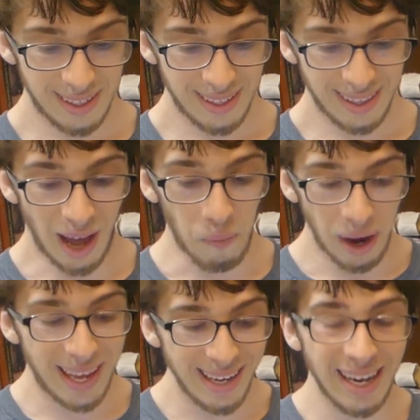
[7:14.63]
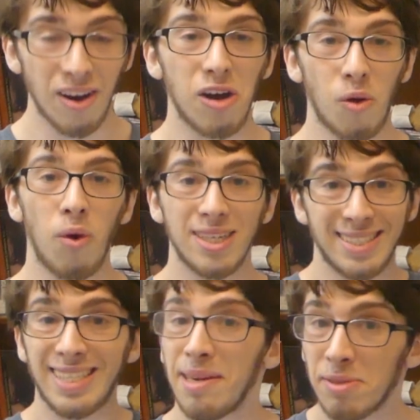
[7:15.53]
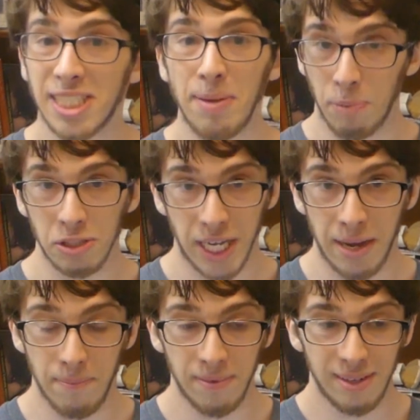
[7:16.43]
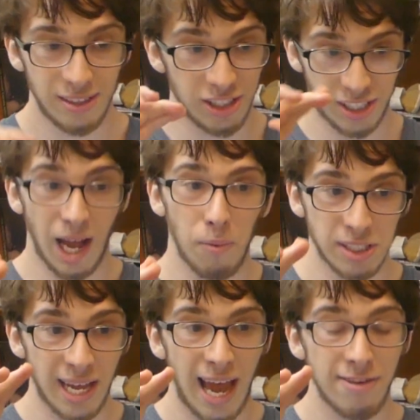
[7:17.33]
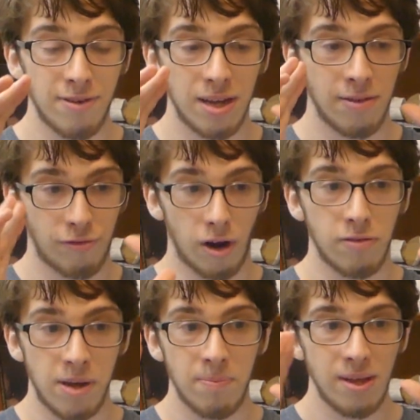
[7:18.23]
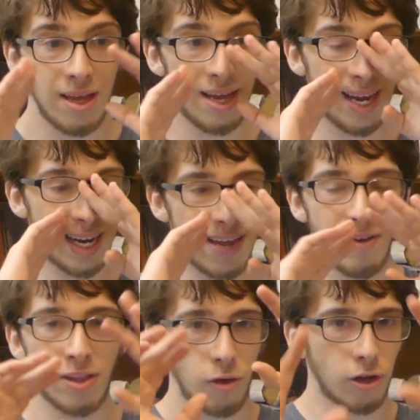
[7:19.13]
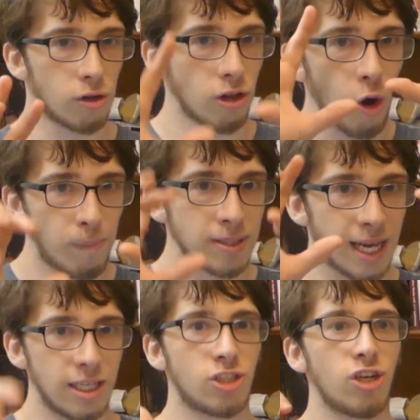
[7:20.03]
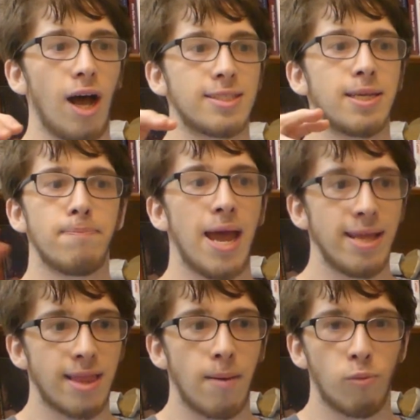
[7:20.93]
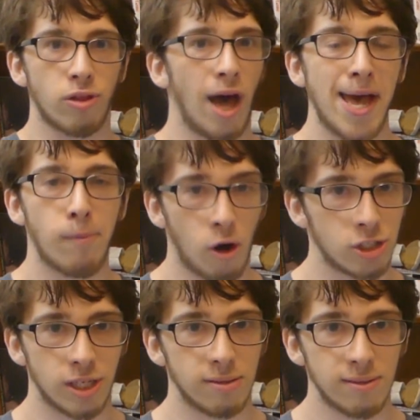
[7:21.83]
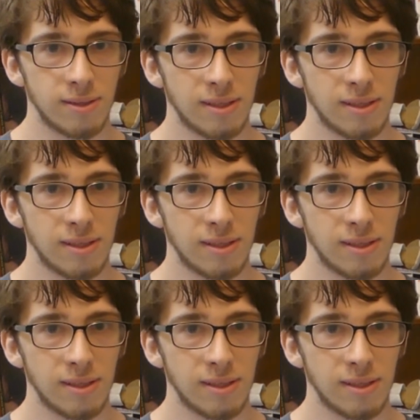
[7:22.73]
That what he did on court seems simple to him. Just saw what's ahead of it, in front of him. And even though they're low percentage shots, he made them with high margin.